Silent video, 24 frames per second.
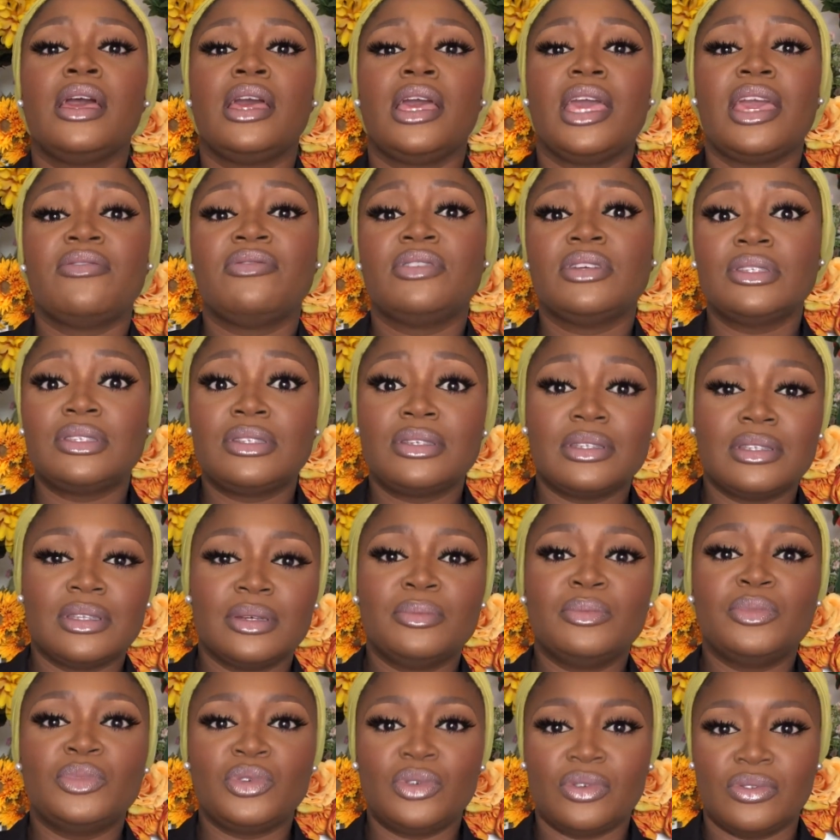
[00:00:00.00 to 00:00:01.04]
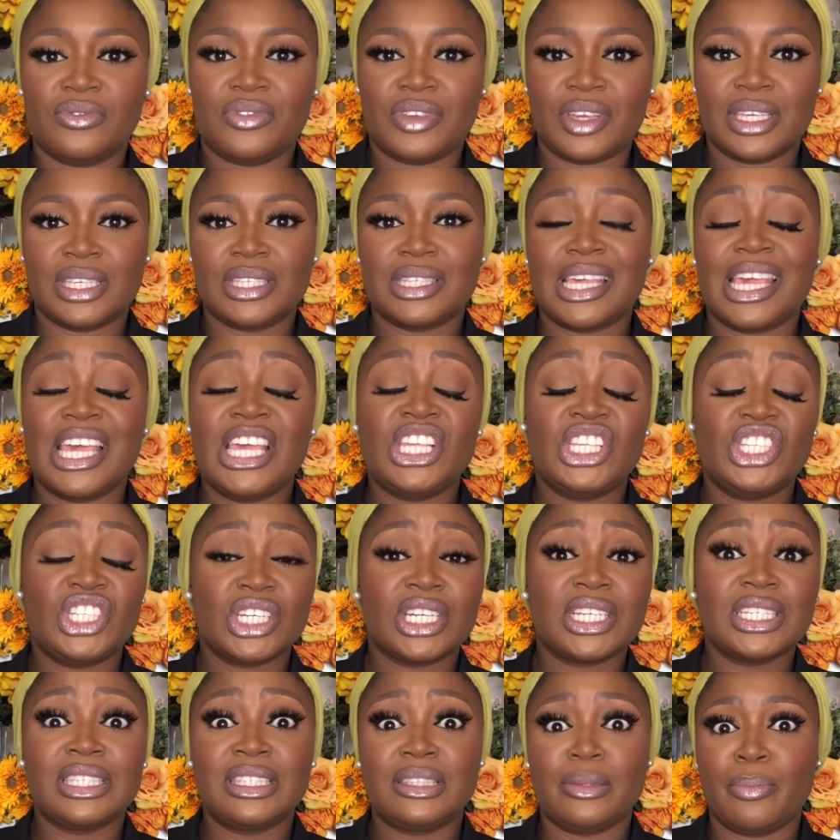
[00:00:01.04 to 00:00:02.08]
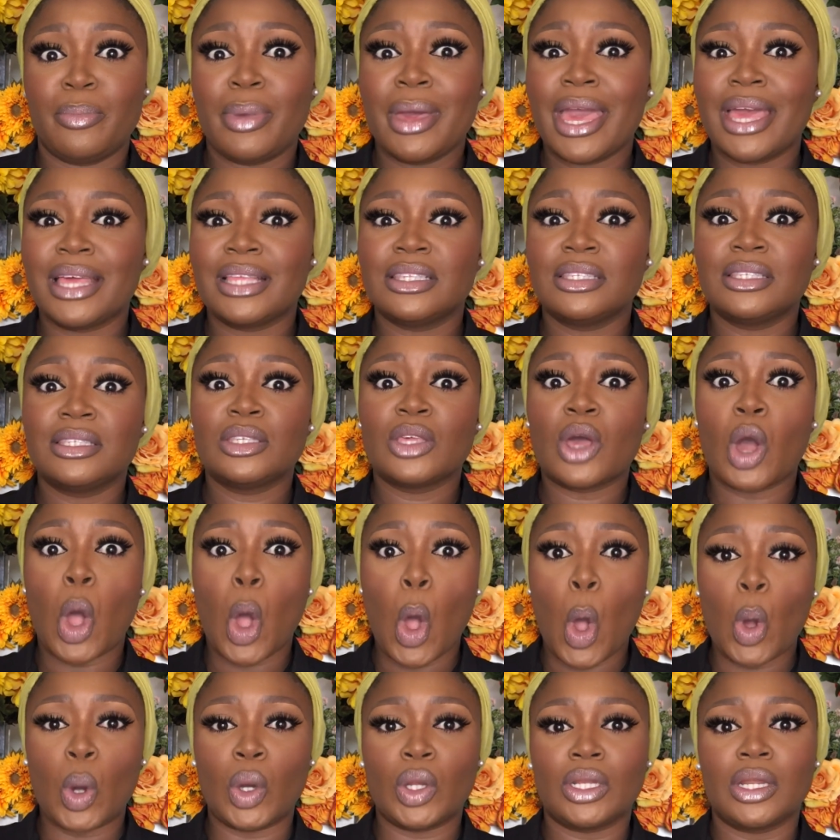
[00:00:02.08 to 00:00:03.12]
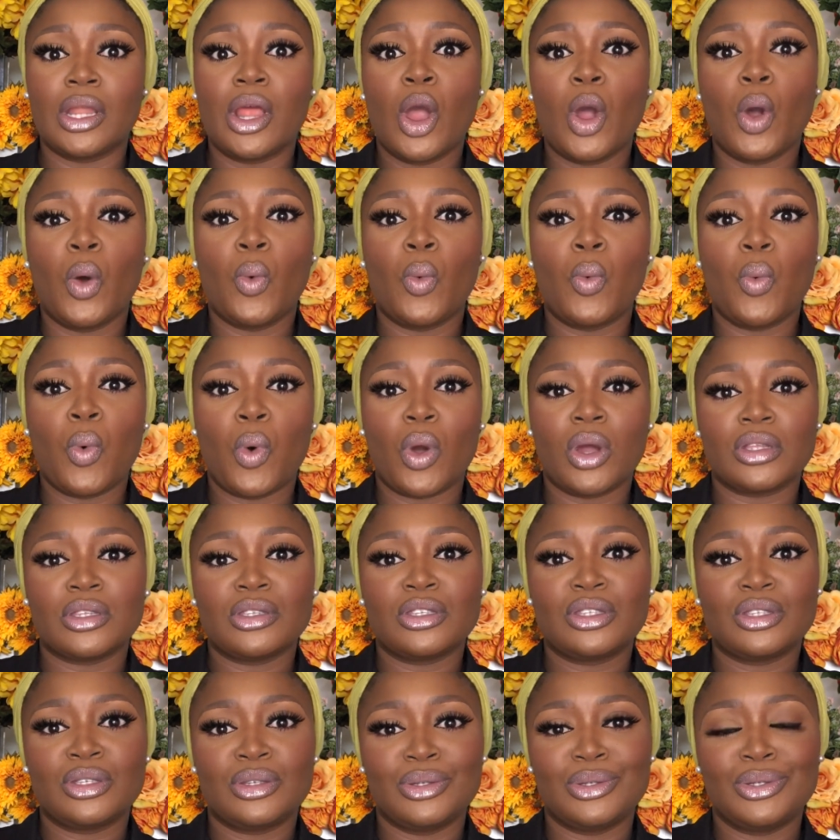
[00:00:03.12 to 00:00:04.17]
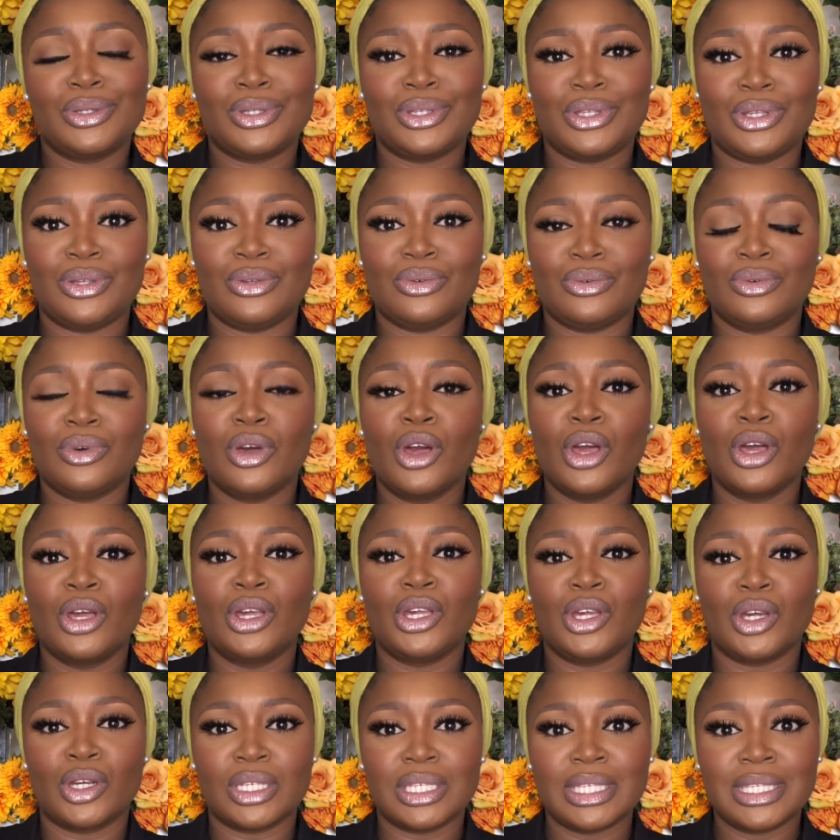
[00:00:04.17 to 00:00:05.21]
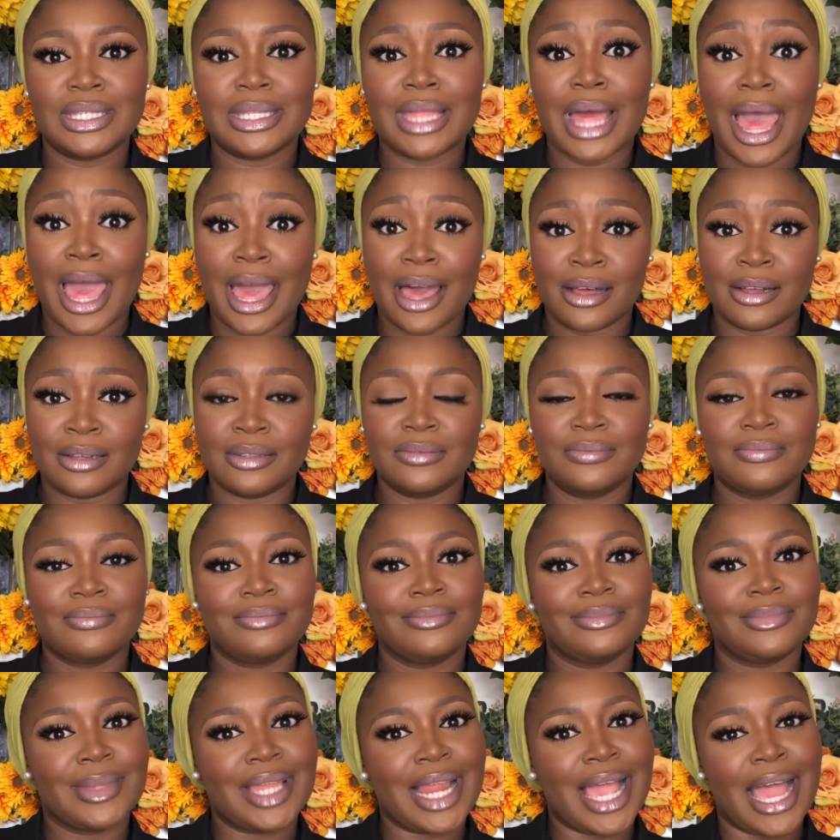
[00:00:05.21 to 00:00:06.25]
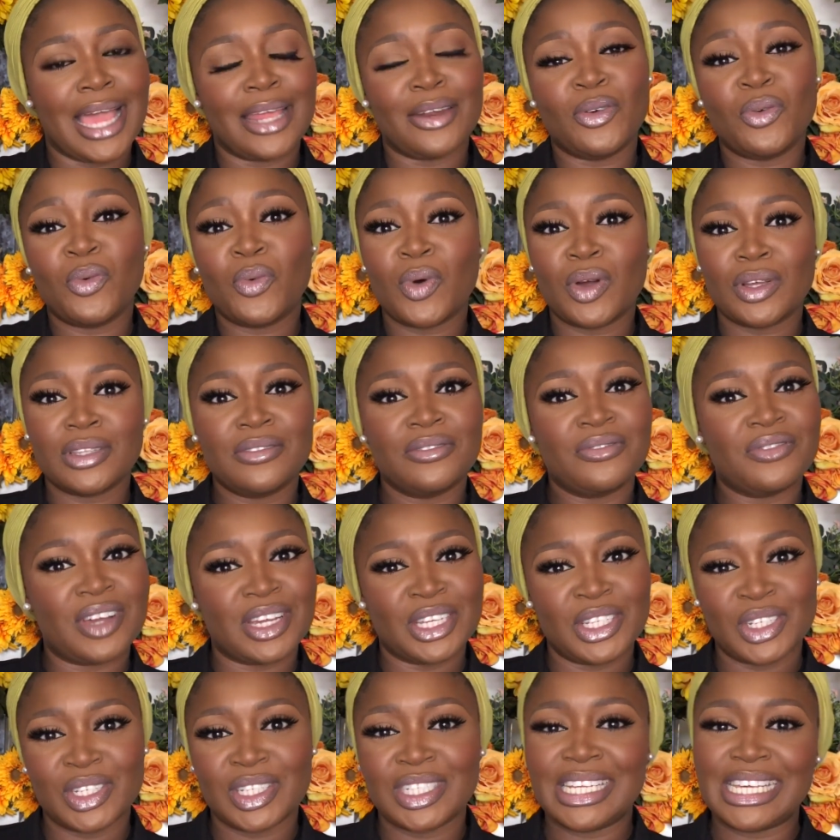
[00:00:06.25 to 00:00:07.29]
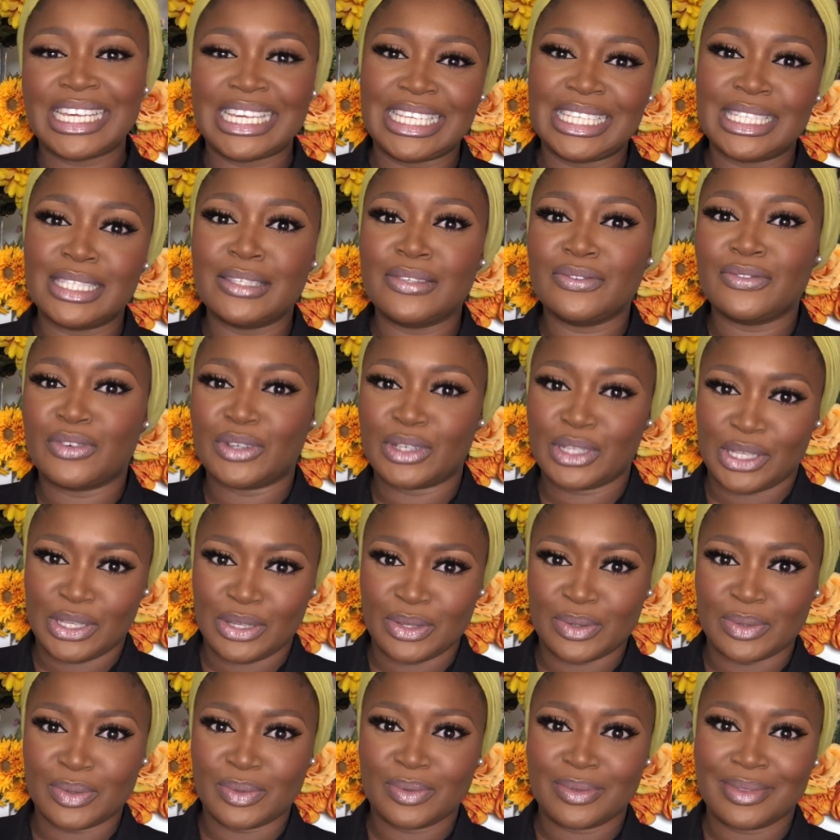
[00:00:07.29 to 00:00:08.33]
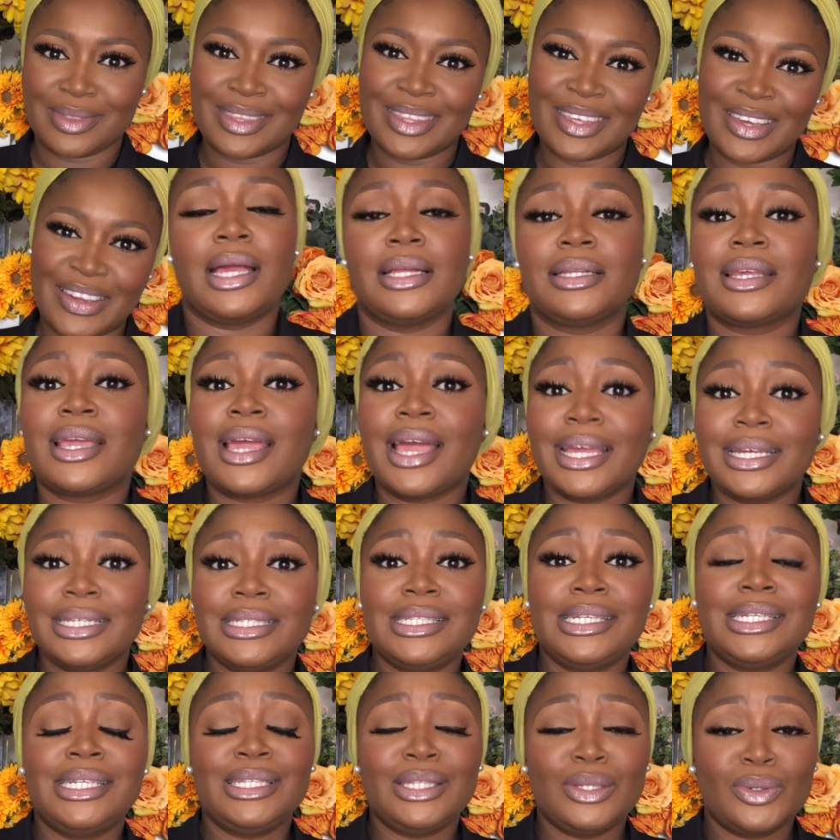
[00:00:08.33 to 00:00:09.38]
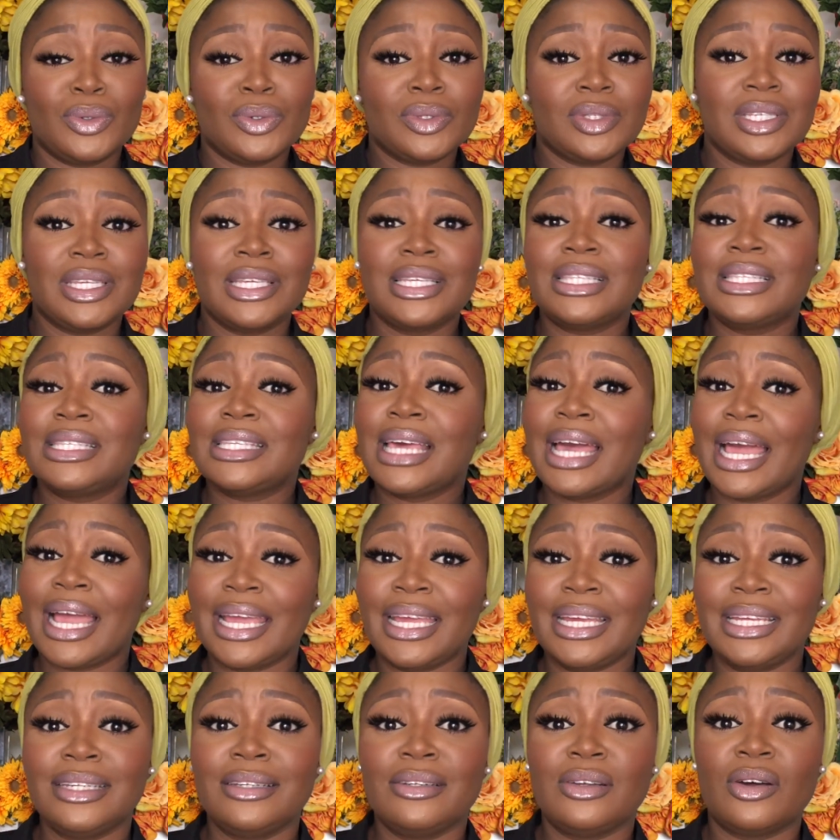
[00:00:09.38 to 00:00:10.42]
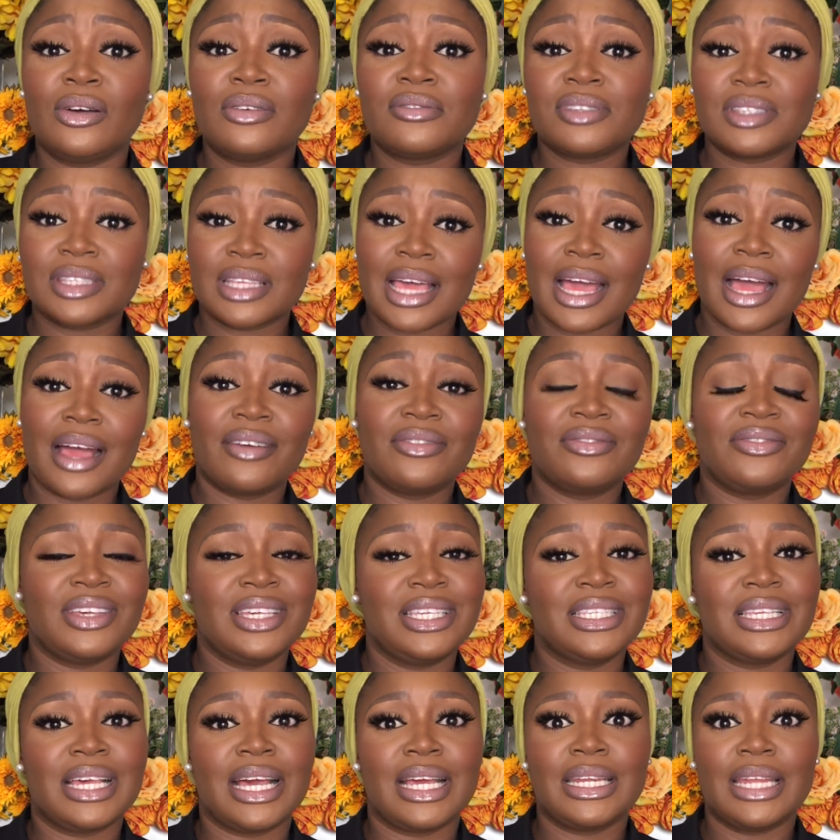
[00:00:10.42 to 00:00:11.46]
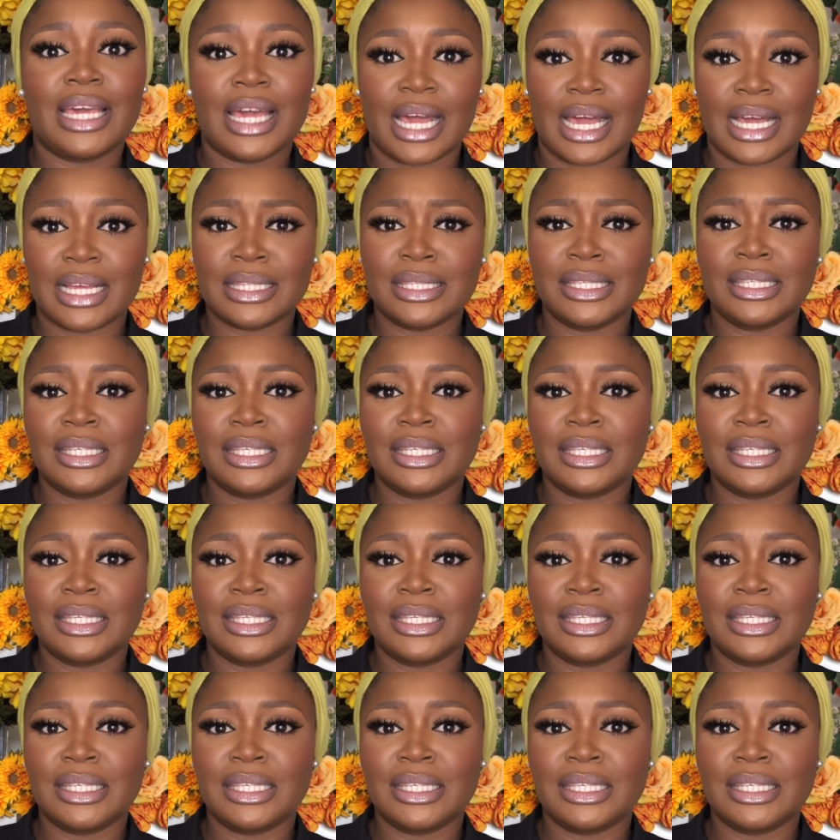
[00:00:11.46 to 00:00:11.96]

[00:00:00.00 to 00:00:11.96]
even to the movies, it just depends on what suits you, your style, and what fashion is for you. And kindly note, tying of scarf is an art.